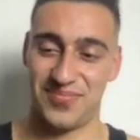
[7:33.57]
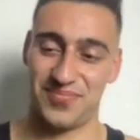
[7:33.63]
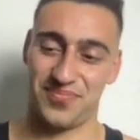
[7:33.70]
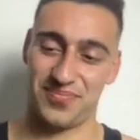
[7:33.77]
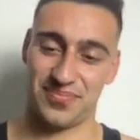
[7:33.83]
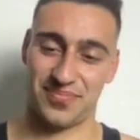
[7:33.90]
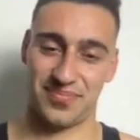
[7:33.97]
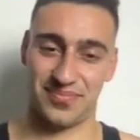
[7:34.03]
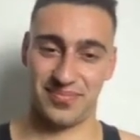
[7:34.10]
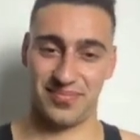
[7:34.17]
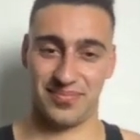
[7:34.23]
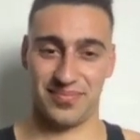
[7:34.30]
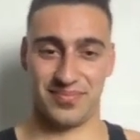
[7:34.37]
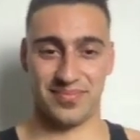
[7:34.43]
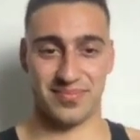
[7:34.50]

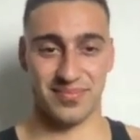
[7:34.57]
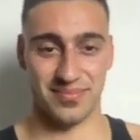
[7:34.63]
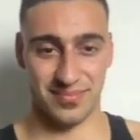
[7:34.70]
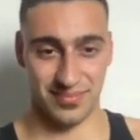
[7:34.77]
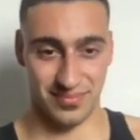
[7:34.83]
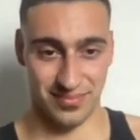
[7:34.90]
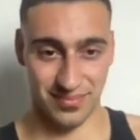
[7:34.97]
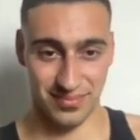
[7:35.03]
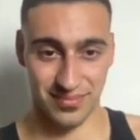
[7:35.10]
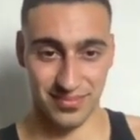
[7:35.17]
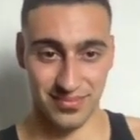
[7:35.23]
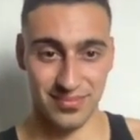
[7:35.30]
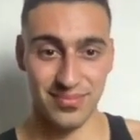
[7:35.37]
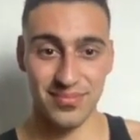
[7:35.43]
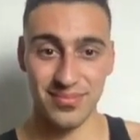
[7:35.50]

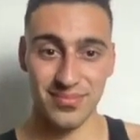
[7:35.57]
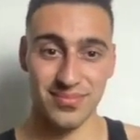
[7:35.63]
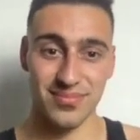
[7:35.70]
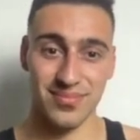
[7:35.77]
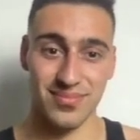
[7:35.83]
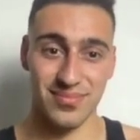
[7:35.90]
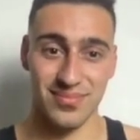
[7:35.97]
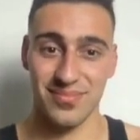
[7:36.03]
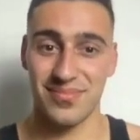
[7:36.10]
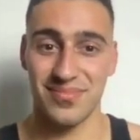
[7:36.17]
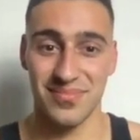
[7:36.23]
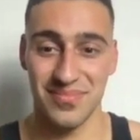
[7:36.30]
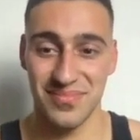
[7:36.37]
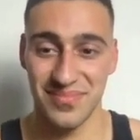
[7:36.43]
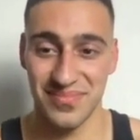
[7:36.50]

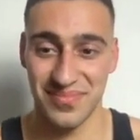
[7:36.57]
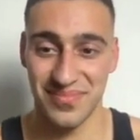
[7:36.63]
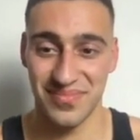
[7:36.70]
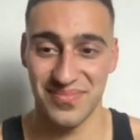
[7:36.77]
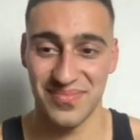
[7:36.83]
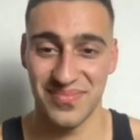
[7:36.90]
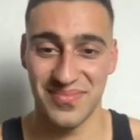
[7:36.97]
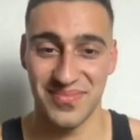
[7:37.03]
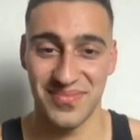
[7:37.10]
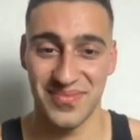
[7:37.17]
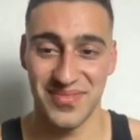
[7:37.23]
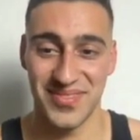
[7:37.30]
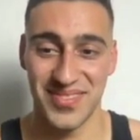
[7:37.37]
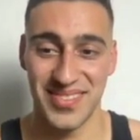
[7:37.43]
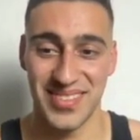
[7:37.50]

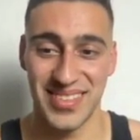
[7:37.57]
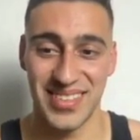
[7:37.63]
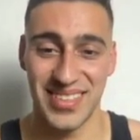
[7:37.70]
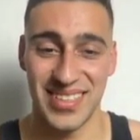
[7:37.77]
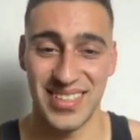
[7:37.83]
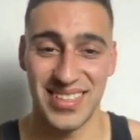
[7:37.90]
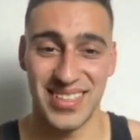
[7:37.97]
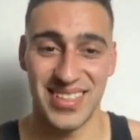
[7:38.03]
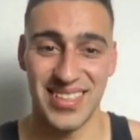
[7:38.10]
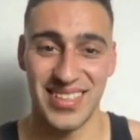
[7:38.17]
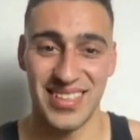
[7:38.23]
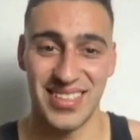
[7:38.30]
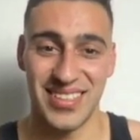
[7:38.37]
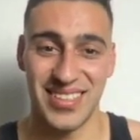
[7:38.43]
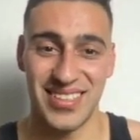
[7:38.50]

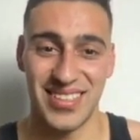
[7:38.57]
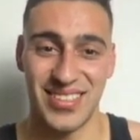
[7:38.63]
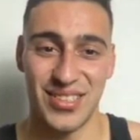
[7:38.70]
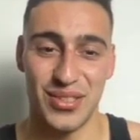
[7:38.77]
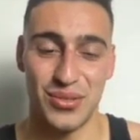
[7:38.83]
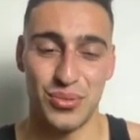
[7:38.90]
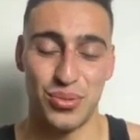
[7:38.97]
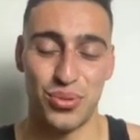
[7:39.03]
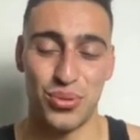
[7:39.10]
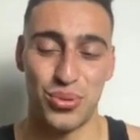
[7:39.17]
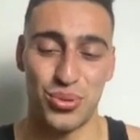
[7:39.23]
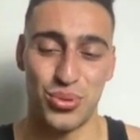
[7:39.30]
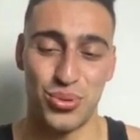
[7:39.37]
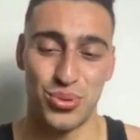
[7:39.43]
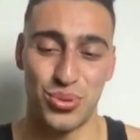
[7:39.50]

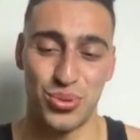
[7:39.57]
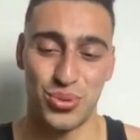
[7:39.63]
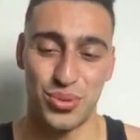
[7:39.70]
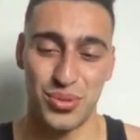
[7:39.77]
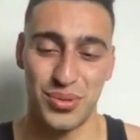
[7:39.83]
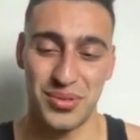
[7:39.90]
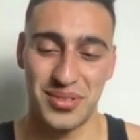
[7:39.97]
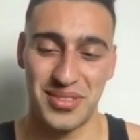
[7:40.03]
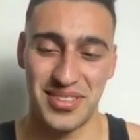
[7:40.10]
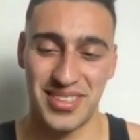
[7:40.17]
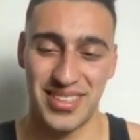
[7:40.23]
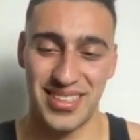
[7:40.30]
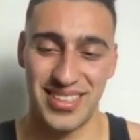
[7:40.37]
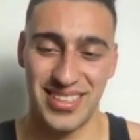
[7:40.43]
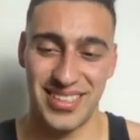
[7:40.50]

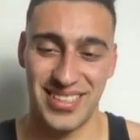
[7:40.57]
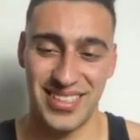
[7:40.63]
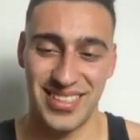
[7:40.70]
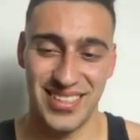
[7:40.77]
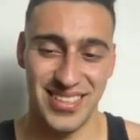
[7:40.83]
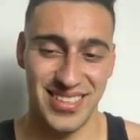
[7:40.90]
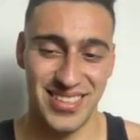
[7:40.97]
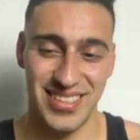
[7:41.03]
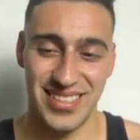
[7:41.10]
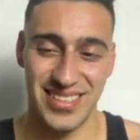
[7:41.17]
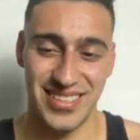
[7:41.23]
(not speaking)